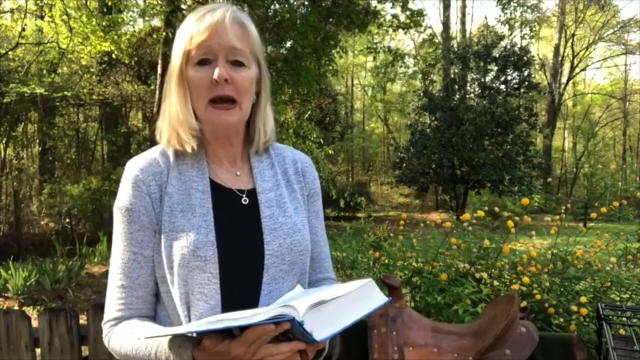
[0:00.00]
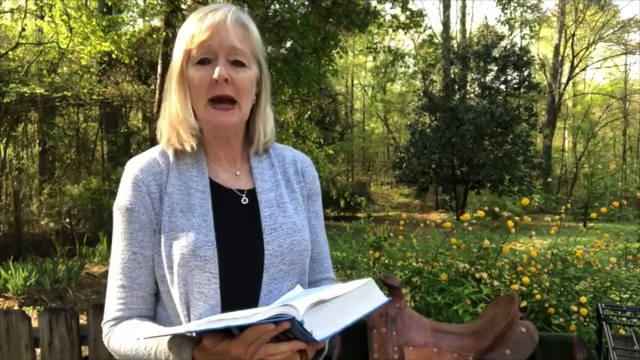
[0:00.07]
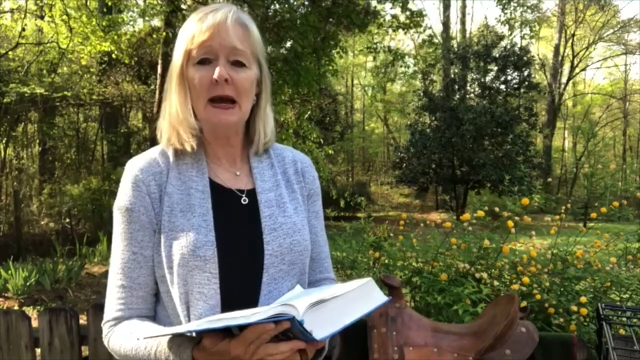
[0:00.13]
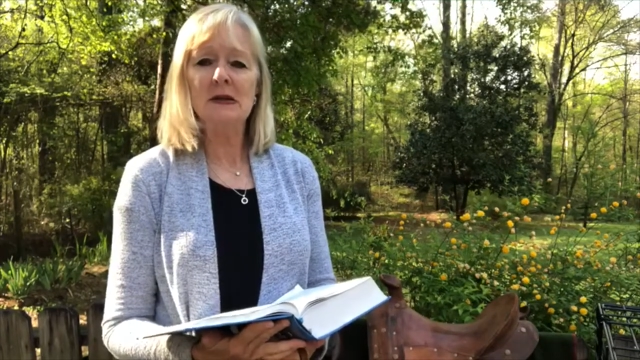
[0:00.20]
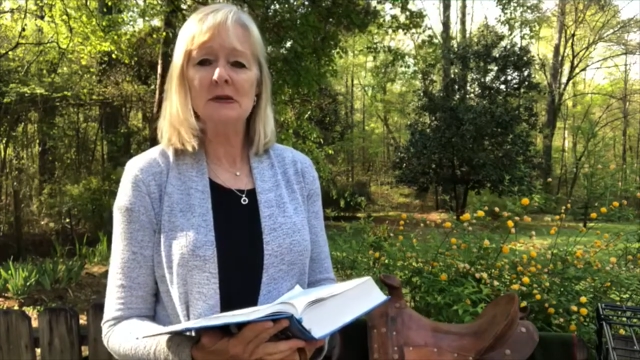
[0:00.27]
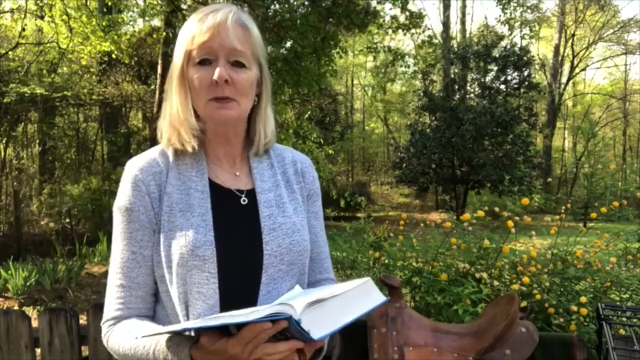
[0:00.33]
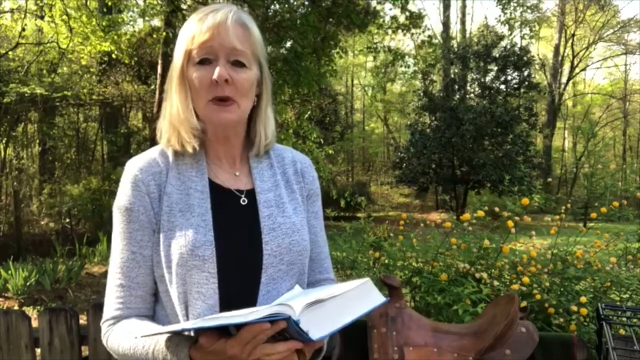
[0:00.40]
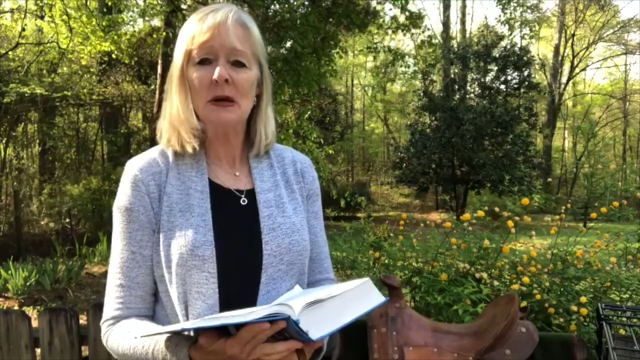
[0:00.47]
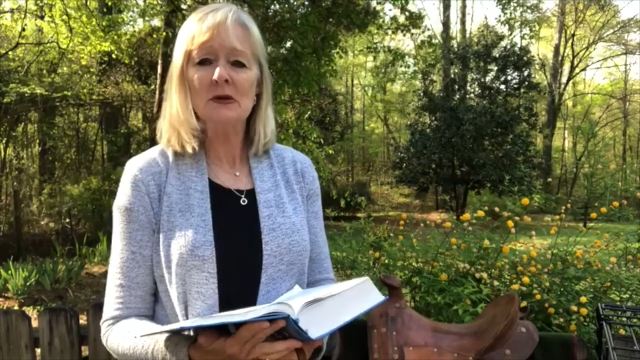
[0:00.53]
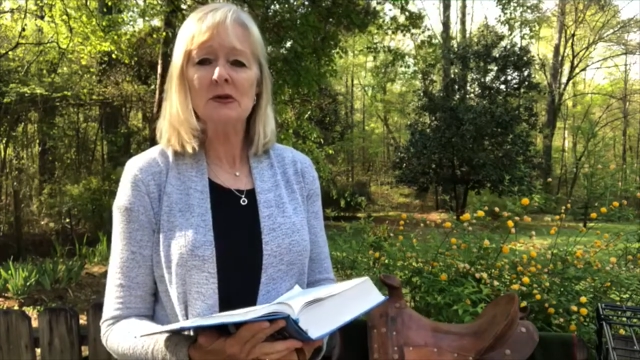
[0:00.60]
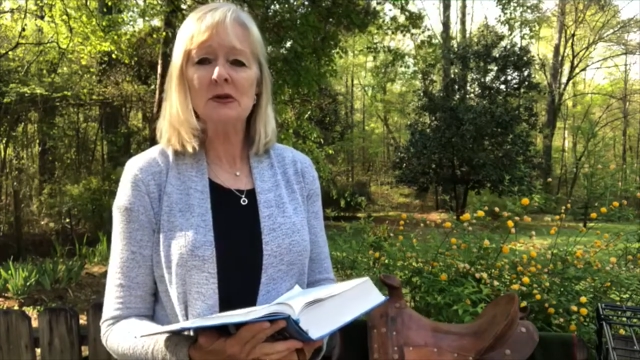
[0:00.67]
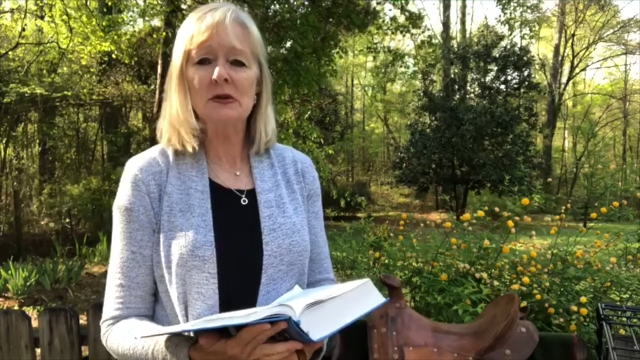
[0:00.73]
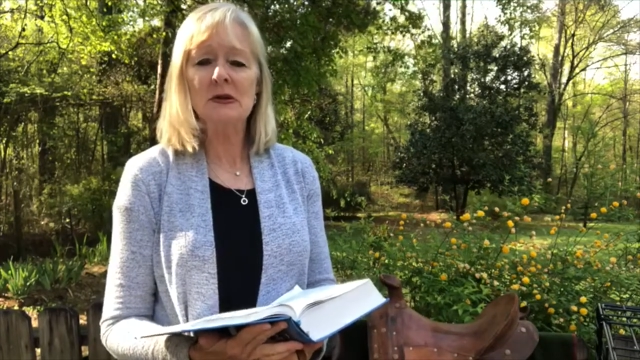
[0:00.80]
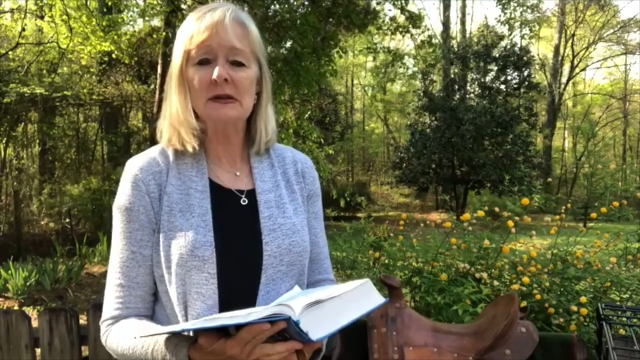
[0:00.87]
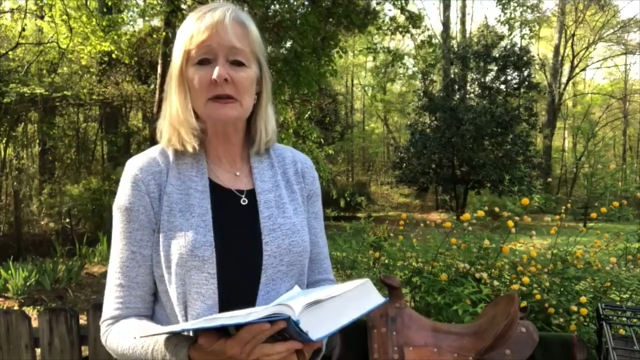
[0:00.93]
has
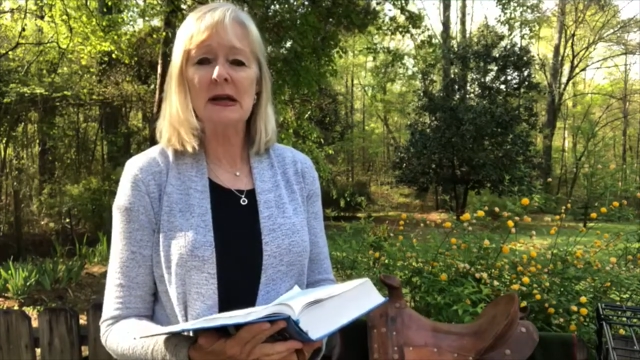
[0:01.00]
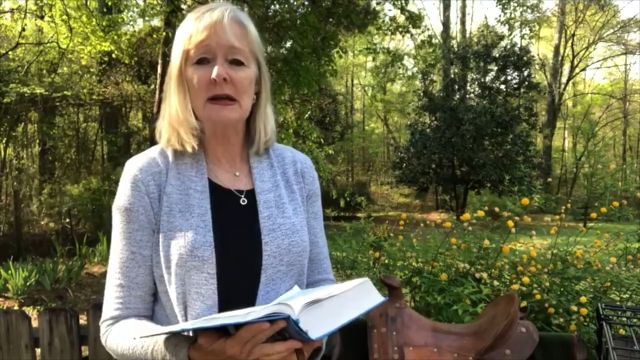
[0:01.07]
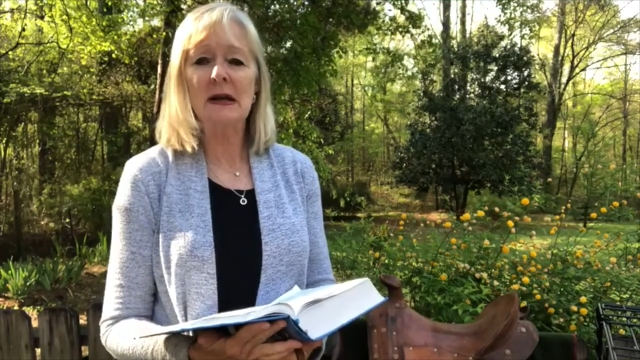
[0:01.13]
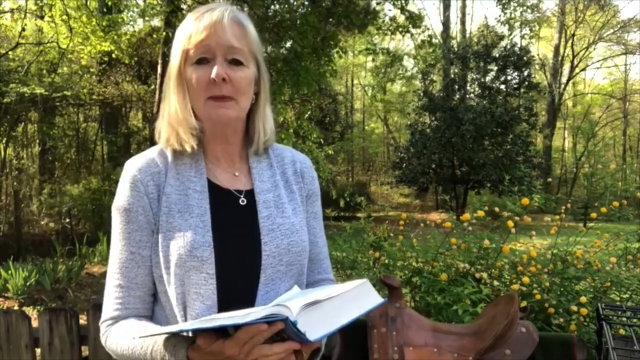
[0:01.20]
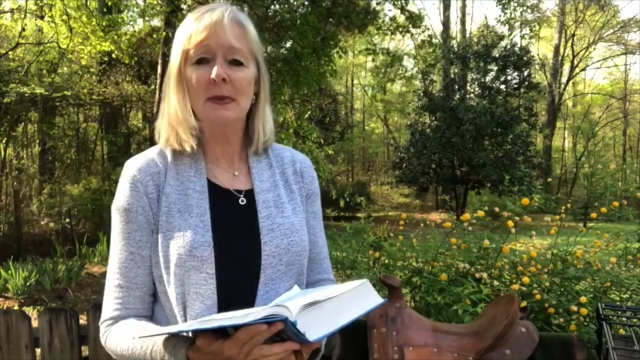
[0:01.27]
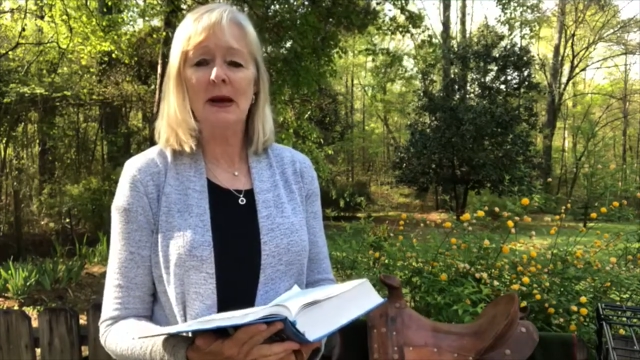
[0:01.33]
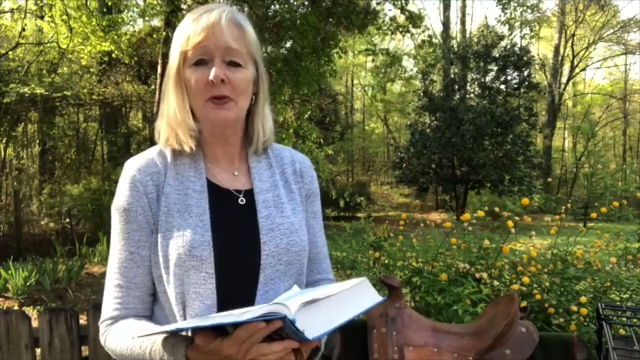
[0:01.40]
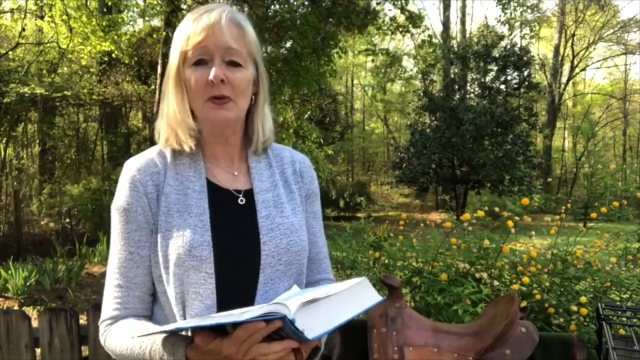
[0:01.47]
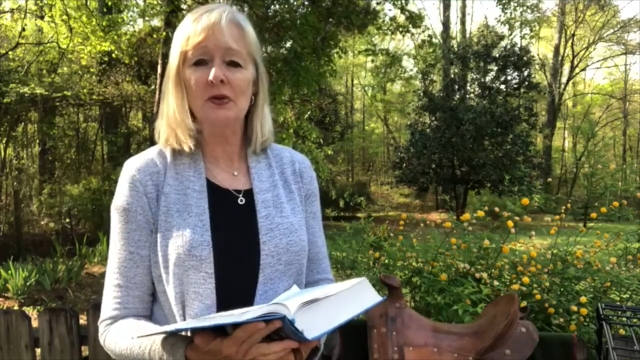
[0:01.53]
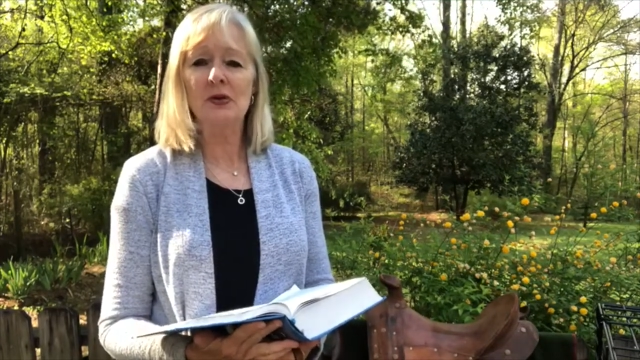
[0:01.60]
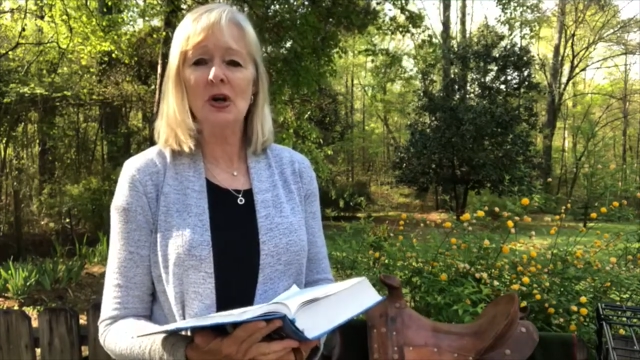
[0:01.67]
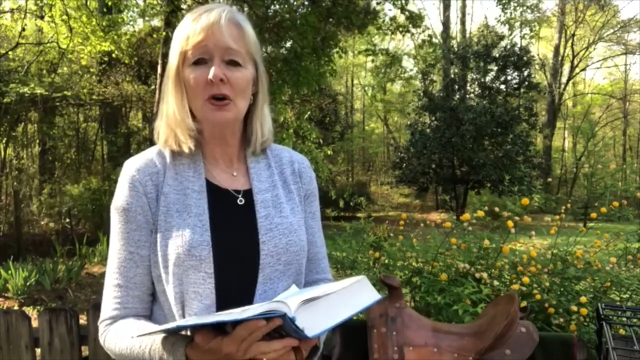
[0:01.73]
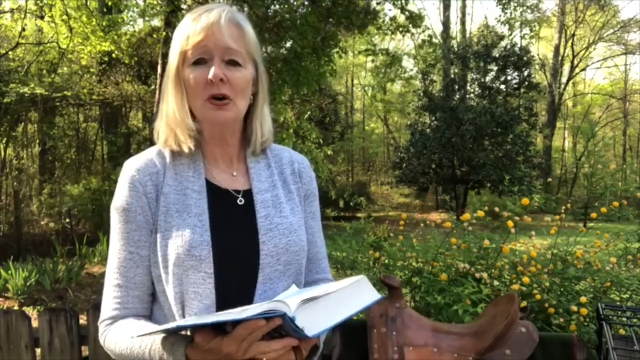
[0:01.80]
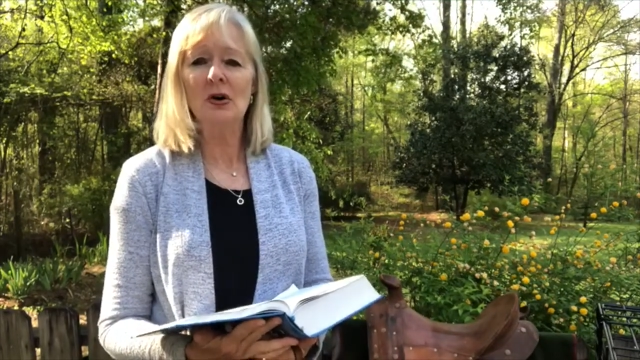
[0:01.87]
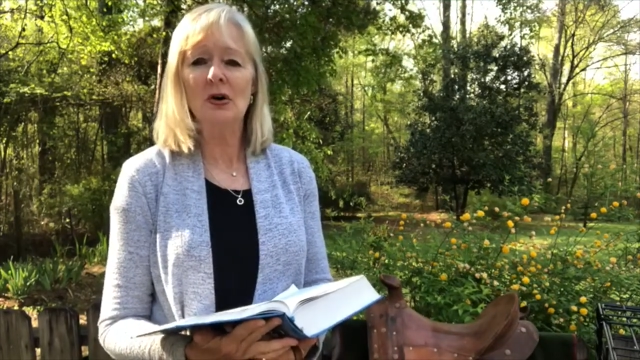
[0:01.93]
much to say about the
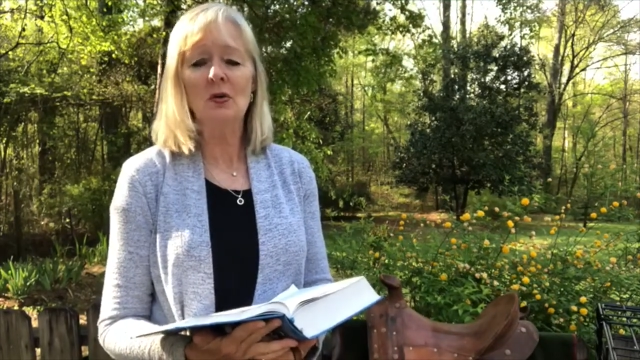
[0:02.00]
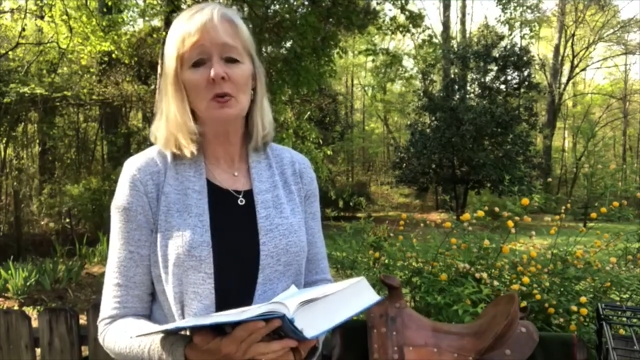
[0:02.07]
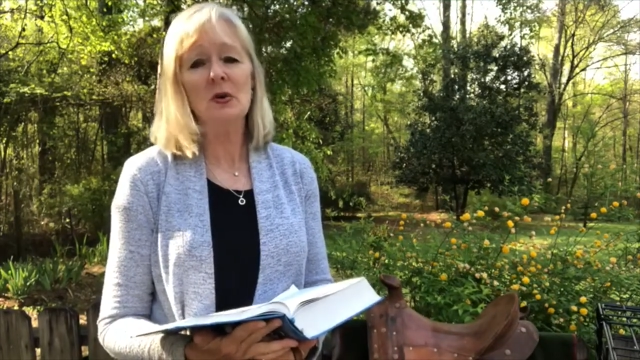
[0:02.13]
tongue,